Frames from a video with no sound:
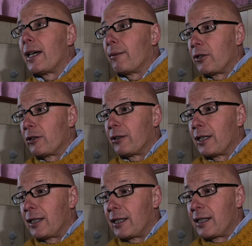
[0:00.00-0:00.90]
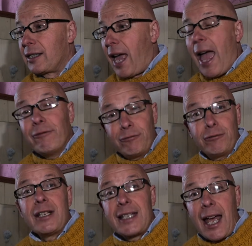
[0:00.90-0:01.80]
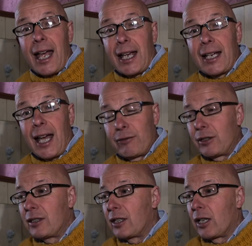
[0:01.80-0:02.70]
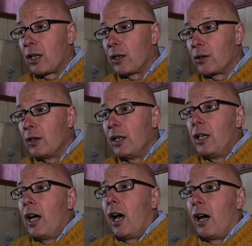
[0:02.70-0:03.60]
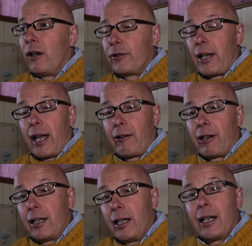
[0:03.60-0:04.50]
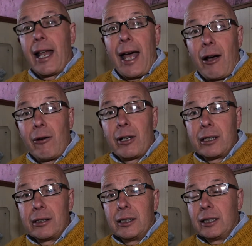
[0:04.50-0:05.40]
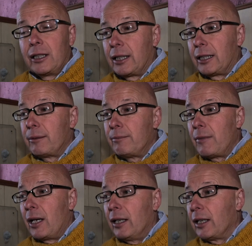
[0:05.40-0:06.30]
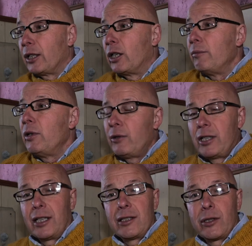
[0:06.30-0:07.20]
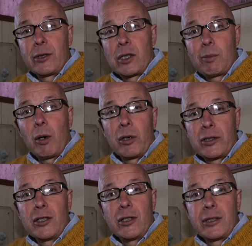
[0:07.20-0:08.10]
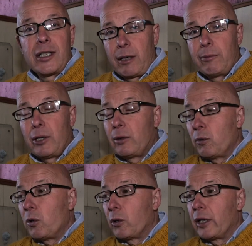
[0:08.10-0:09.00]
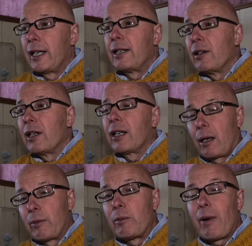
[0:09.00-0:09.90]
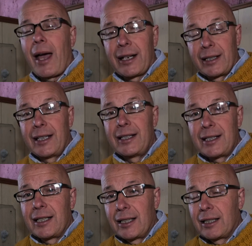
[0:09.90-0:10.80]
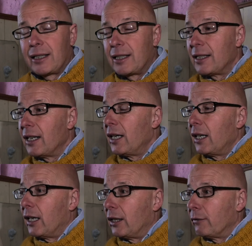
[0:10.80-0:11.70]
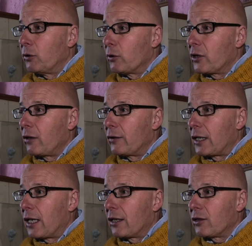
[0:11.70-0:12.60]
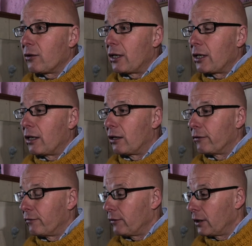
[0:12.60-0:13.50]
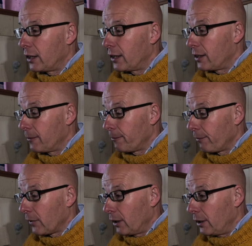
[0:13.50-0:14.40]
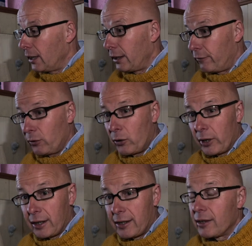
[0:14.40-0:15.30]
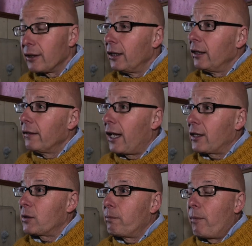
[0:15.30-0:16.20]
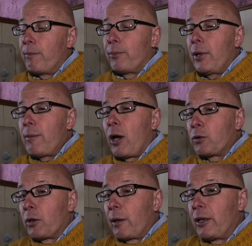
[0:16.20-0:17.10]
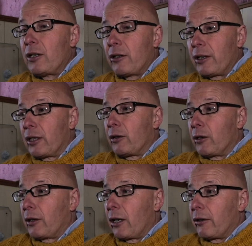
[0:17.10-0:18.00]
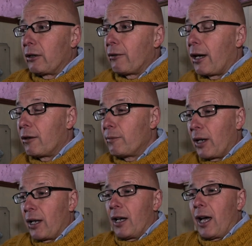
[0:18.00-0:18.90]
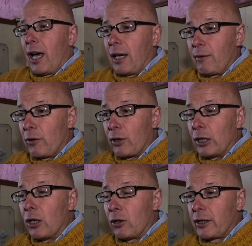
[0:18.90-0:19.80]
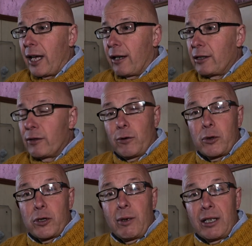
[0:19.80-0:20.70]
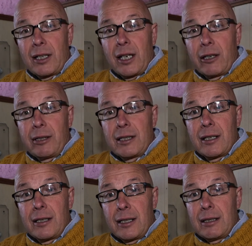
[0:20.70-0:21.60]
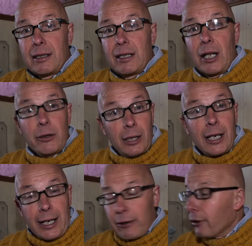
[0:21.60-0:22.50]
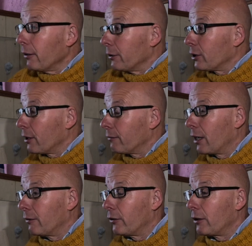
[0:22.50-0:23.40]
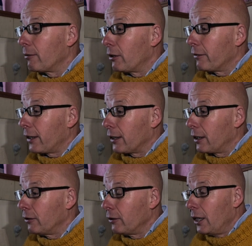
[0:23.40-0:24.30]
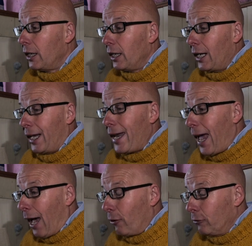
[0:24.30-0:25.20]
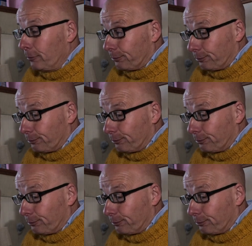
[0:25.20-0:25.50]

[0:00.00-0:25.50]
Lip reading: up doing is every day having to go half an hour, and commuting to a spot to do a 10-minute walk and then coming back and editing it. And of course, over the last 3.5 years, nearly 4 years, that's pretty much what I've been doing, you know, going around. But the lockdown has forced me to go into the local area, which I've done very well, thank you. And now,